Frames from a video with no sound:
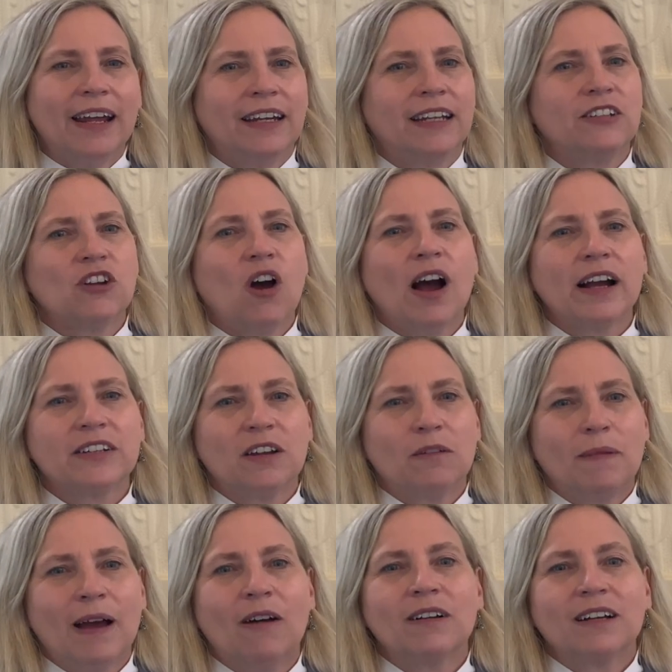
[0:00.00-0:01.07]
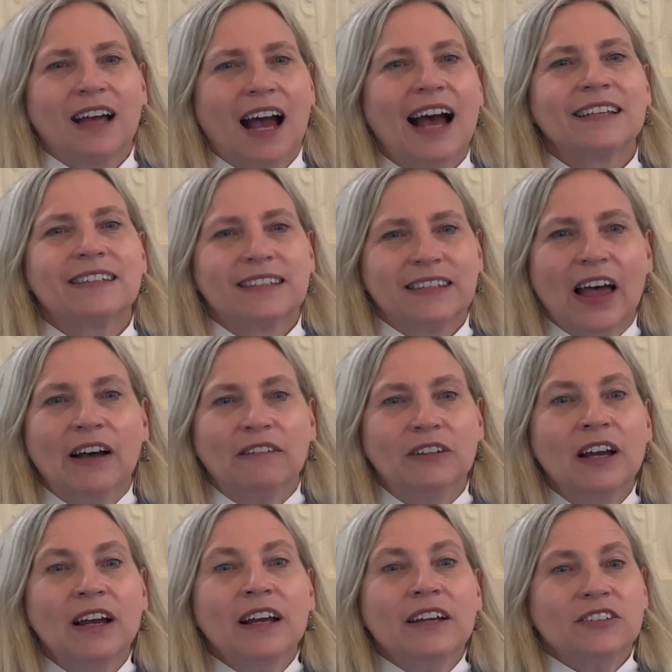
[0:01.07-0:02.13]
and he talked about God's love
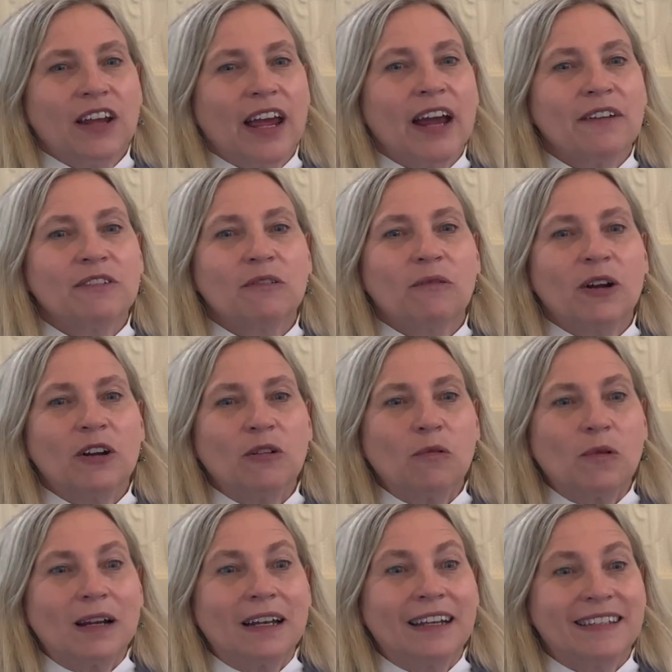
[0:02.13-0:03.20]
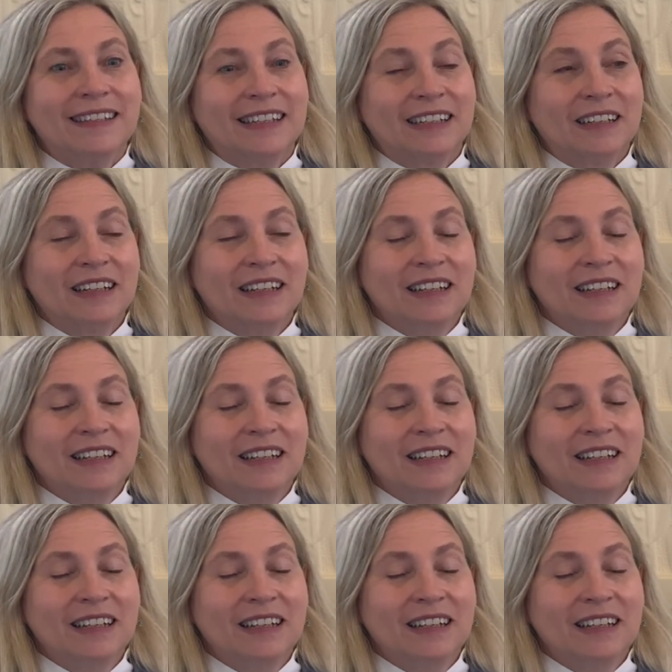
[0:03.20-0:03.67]
to everyone who would listen.